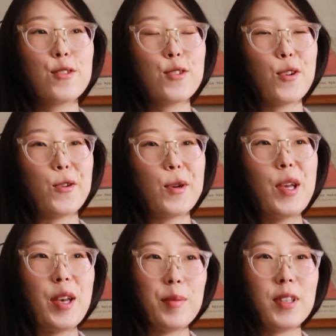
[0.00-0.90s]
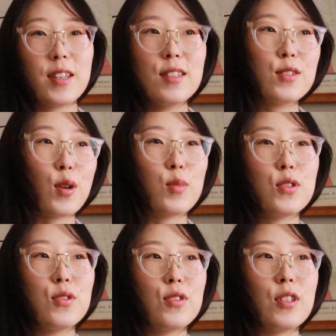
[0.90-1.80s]
So taking this
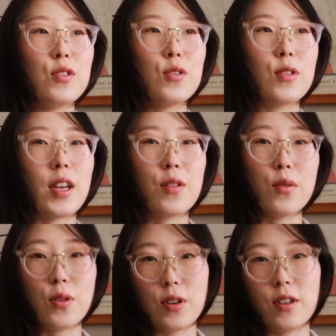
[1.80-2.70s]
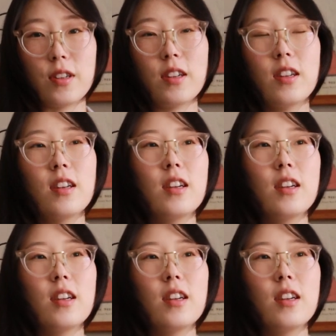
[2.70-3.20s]
opportunity to like learn